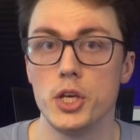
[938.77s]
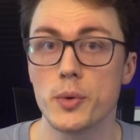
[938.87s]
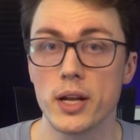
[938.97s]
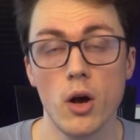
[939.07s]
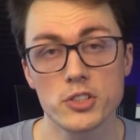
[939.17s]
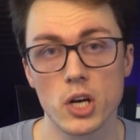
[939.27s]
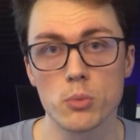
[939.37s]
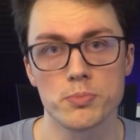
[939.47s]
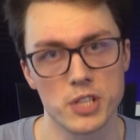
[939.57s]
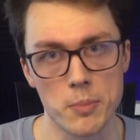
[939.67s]
You can
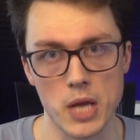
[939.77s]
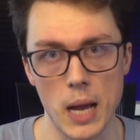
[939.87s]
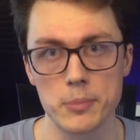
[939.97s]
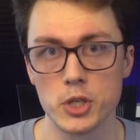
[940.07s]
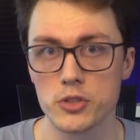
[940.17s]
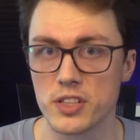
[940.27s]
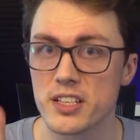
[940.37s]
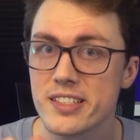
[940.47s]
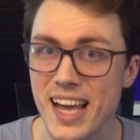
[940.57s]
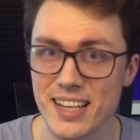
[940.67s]
also sometimes use the
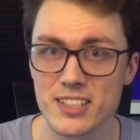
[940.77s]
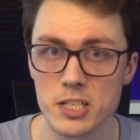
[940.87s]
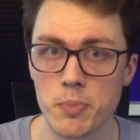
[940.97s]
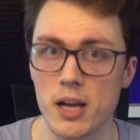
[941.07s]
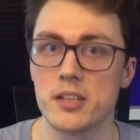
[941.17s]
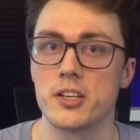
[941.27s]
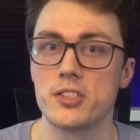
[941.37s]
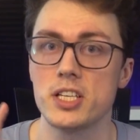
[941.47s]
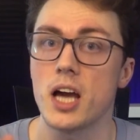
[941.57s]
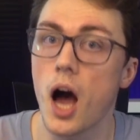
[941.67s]
sentences button to
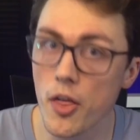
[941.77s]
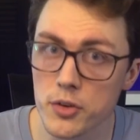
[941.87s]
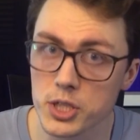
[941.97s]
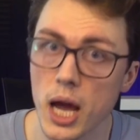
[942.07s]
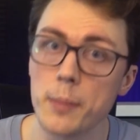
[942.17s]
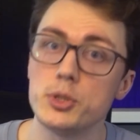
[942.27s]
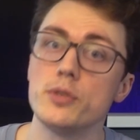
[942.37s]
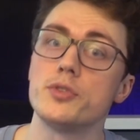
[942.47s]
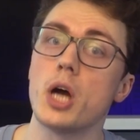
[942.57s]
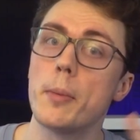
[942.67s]
see other times
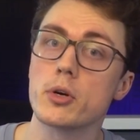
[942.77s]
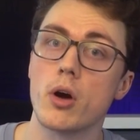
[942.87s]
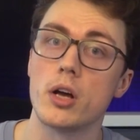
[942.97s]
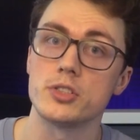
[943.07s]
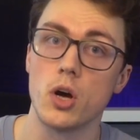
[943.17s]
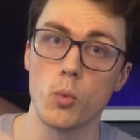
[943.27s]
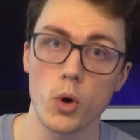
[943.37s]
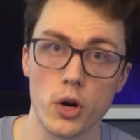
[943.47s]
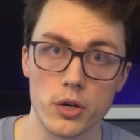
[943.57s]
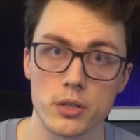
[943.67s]
you've come across a
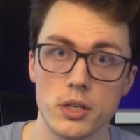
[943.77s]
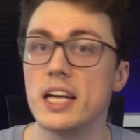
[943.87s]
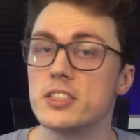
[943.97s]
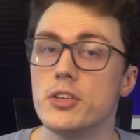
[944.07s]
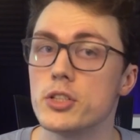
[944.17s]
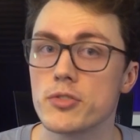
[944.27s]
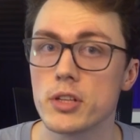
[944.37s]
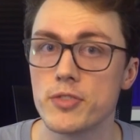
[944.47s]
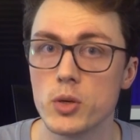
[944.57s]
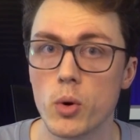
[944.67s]
word. It's useful
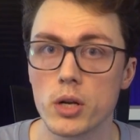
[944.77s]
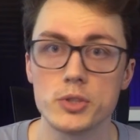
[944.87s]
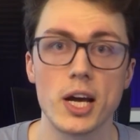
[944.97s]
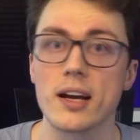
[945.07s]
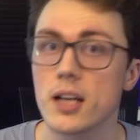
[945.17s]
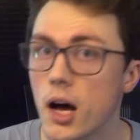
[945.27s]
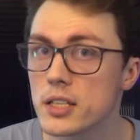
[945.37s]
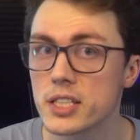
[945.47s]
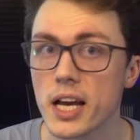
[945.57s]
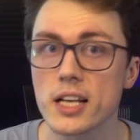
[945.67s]
if you want to check
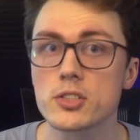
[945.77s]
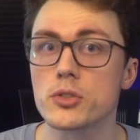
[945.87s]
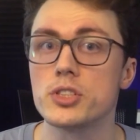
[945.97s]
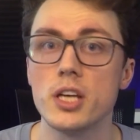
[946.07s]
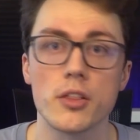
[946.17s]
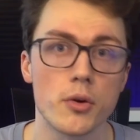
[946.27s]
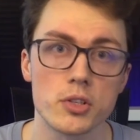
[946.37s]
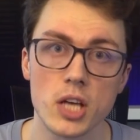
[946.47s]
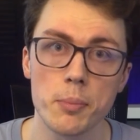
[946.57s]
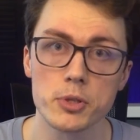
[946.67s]
context or see other
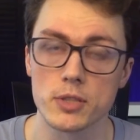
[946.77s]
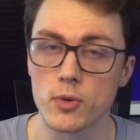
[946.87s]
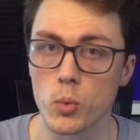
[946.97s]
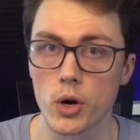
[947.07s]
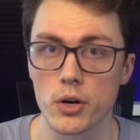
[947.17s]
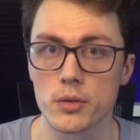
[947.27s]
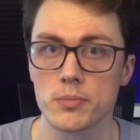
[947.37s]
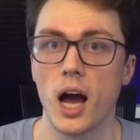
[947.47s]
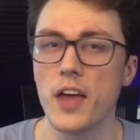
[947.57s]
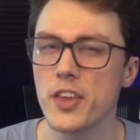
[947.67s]
examples of a word.
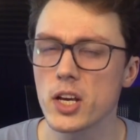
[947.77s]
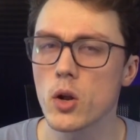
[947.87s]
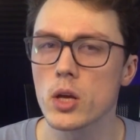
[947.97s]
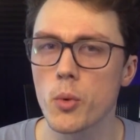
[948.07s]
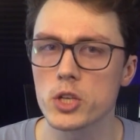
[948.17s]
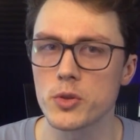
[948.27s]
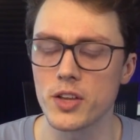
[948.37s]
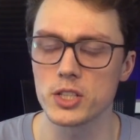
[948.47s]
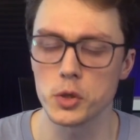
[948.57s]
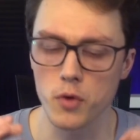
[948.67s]
I think it only works with
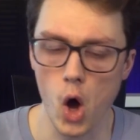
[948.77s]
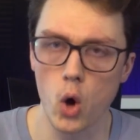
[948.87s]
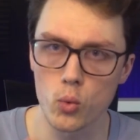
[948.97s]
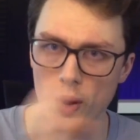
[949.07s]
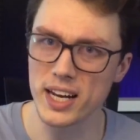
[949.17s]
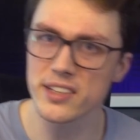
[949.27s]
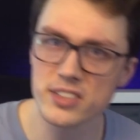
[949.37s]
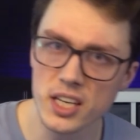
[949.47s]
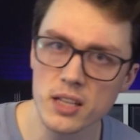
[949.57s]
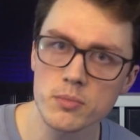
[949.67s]
things you've already
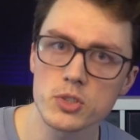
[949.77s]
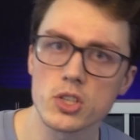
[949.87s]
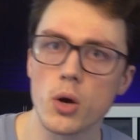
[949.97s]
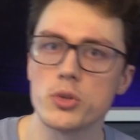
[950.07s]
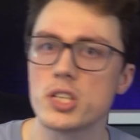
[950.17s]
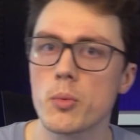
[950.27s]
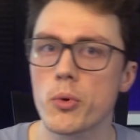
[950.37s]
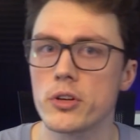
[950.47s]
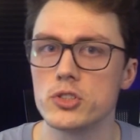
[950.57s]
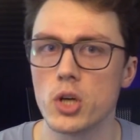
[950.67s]
seen, so some
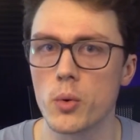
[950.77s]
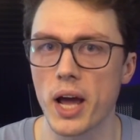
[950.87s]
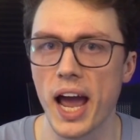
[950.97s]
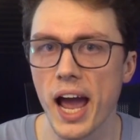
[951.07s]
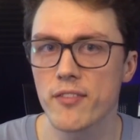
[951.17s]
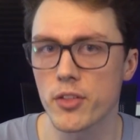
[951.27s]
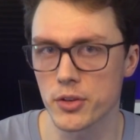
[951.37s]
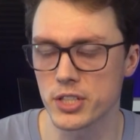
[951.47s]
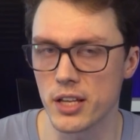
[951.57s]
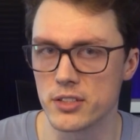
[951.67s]
words don't have other
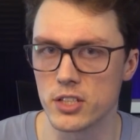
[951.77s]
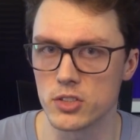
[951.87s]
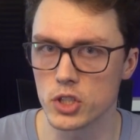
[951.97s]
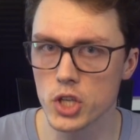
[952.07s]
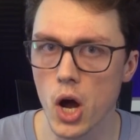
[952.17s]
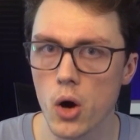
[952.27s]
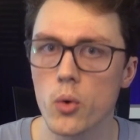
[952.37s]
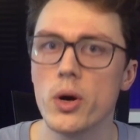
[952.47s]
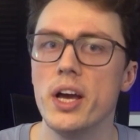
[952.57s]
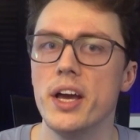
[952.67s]
sentences to
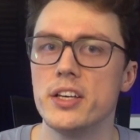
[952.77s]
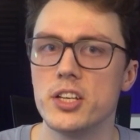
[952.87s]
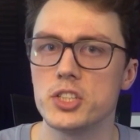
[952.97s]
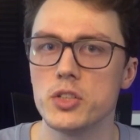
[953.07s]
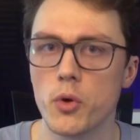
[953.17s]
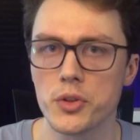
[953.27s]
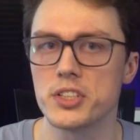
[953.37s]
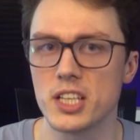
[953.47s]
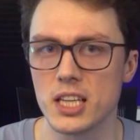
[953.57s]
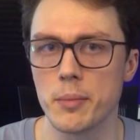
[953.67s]
show since you've only
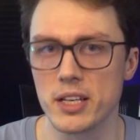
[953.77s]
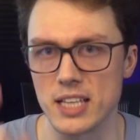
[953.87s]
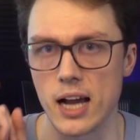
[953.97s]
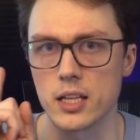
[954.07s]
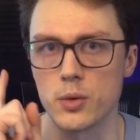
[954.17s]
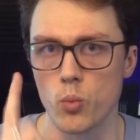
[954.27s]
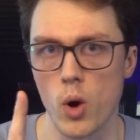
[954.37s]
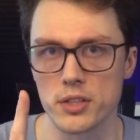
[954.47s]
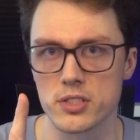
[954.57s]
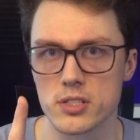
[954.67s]
seen them exactly
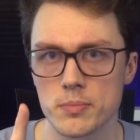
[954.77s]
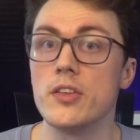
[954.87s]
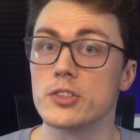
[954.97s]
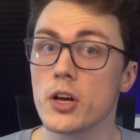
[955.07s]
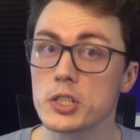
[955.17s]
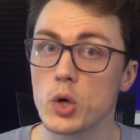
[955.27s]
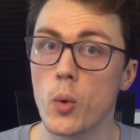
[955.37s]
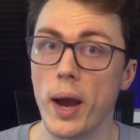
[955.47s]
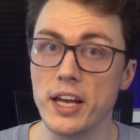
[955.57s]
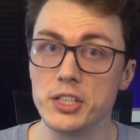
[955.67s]
once. There's also a
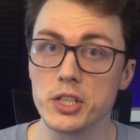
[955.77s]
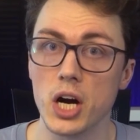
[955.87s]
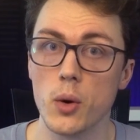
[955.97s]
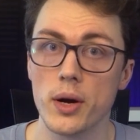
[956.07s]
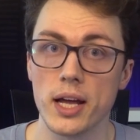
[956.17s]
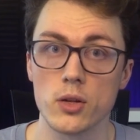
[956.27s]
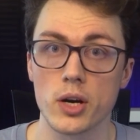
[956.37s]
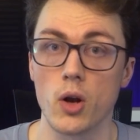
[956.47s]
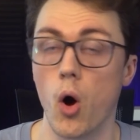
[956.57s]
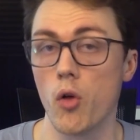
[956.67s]
way to go and look
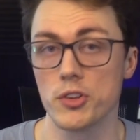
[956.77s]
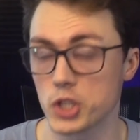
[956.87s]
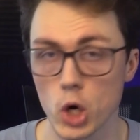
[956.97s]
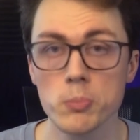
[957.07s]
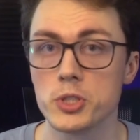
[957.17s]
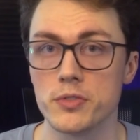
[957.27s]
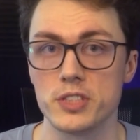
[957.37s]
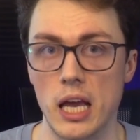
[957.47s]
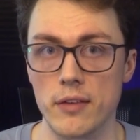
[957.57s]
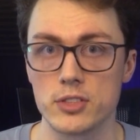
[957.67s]
at all the terms you've
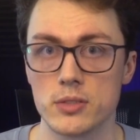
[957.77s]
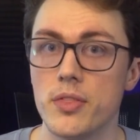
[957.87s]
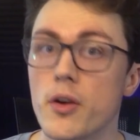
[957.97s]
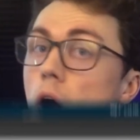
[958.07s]
saved. There